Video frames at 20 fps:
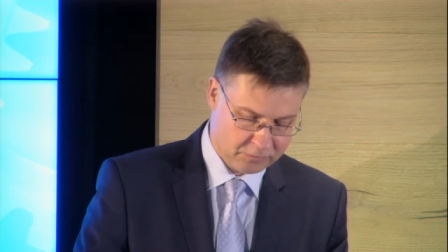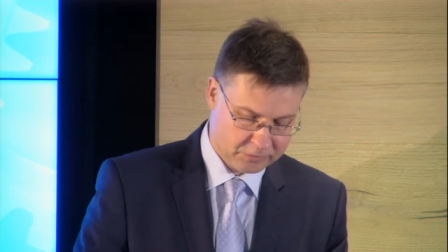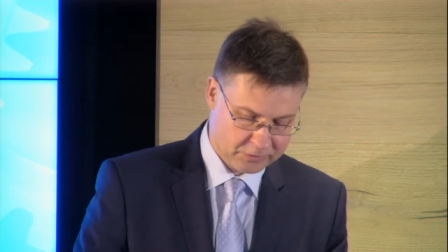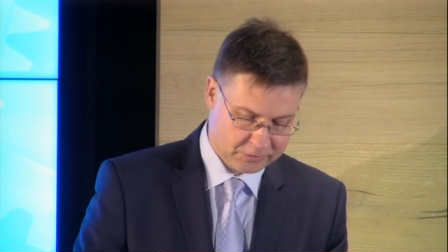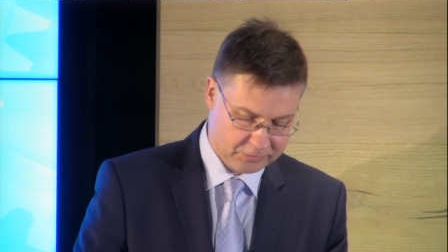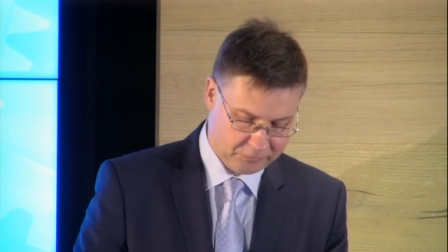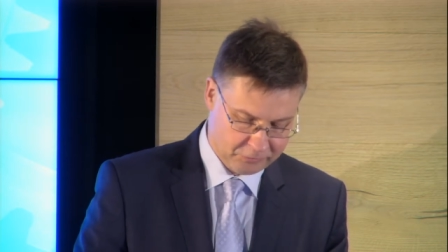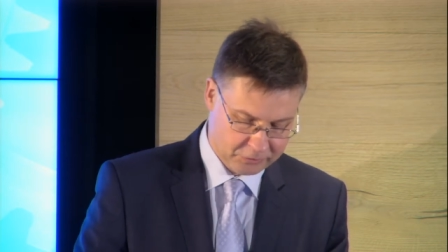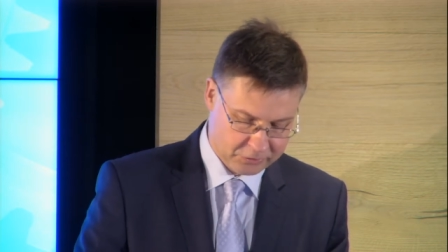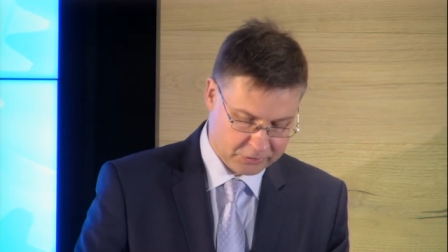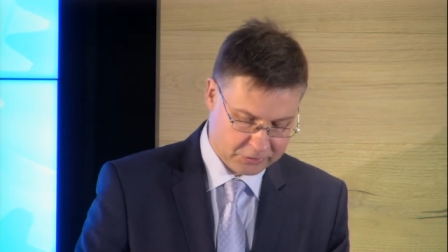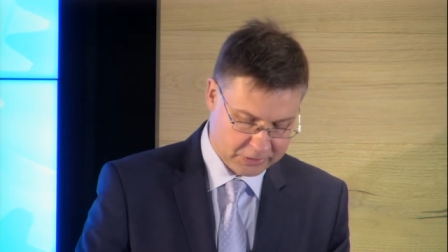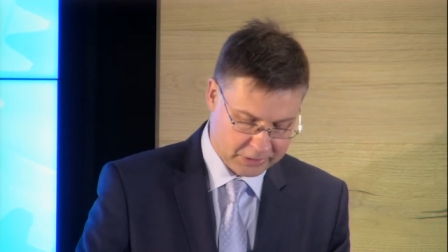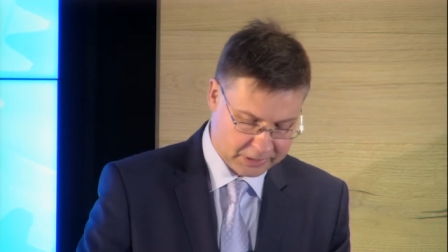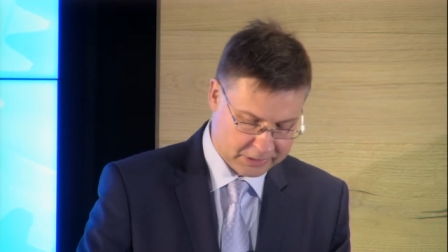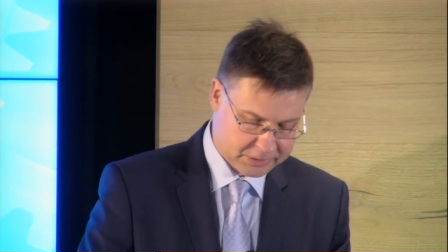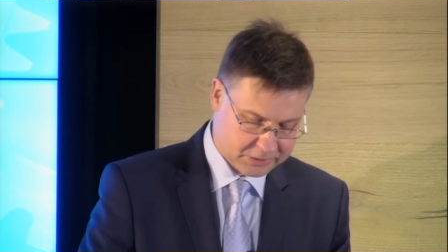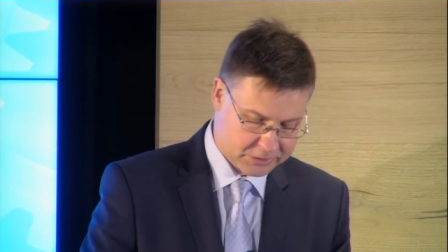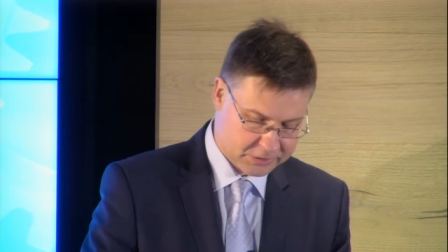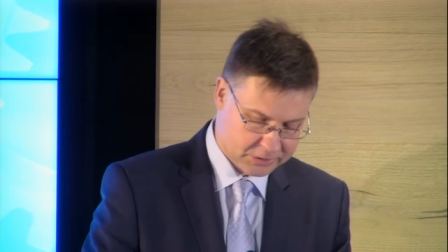deferred
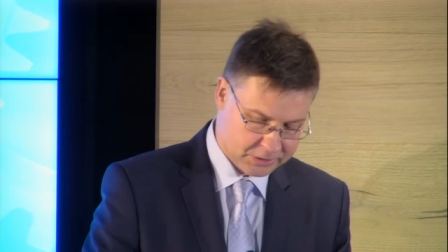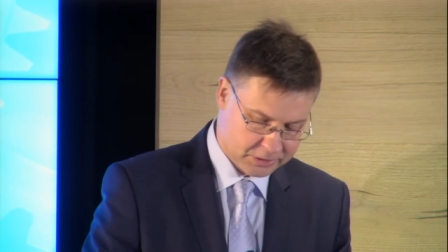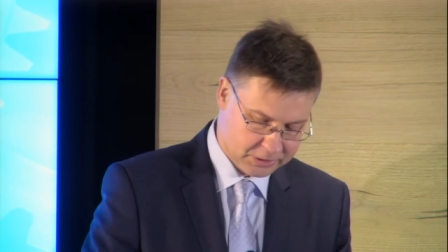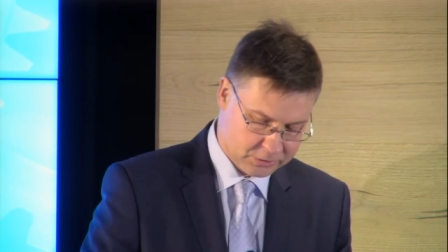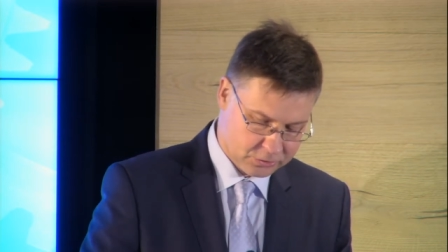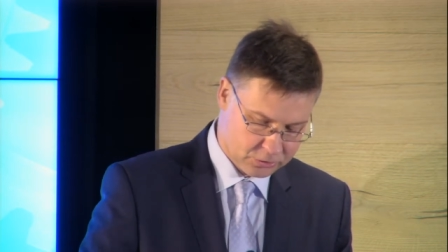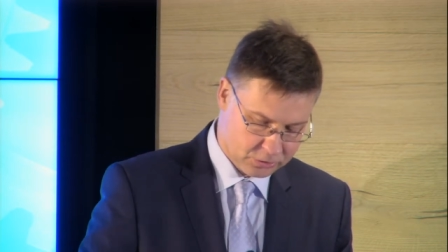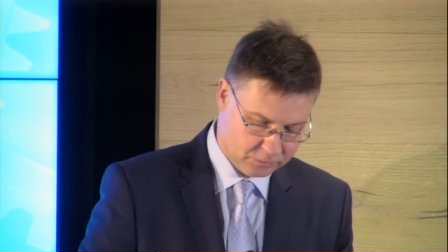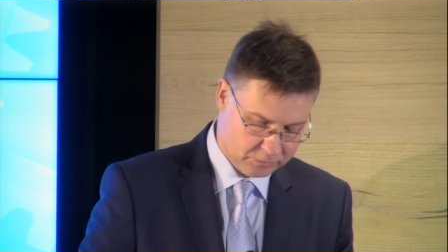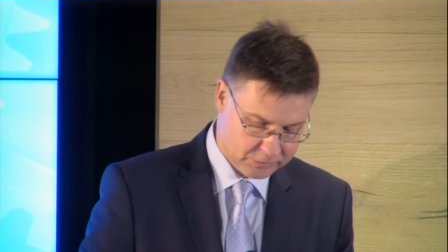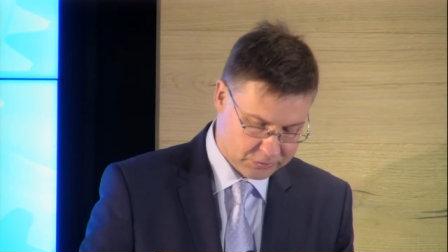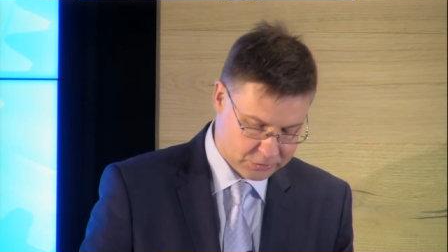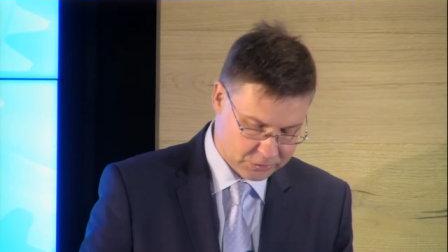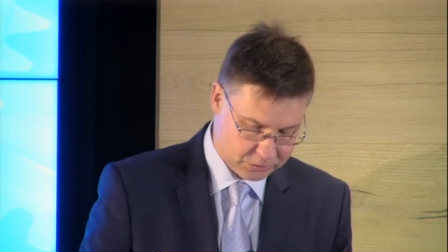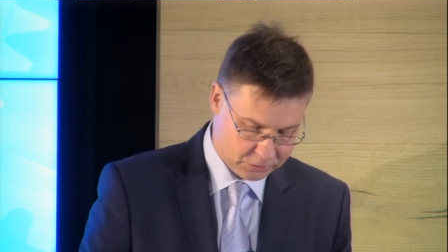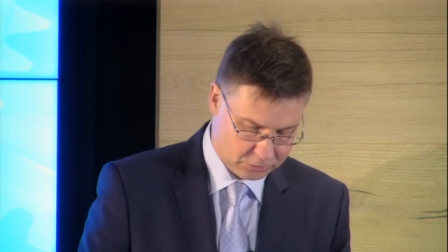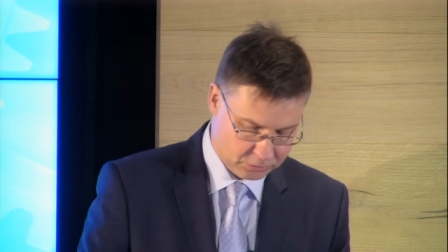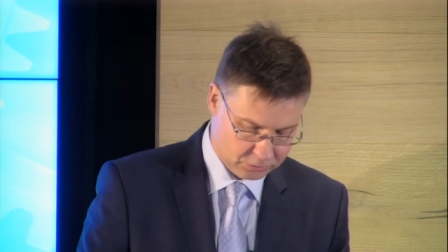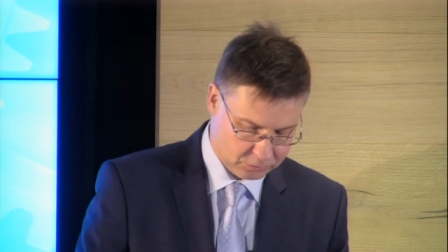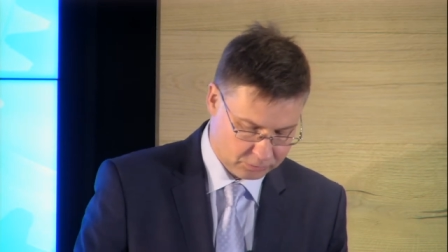taxes in Solvency
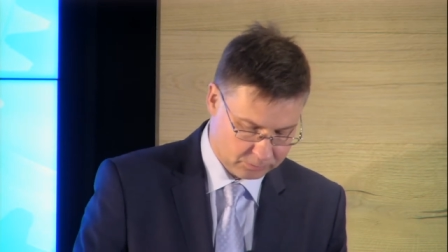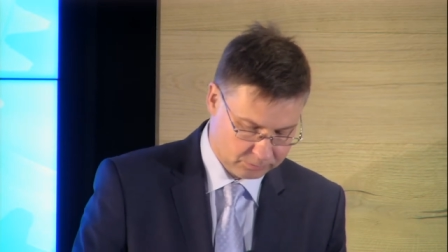II.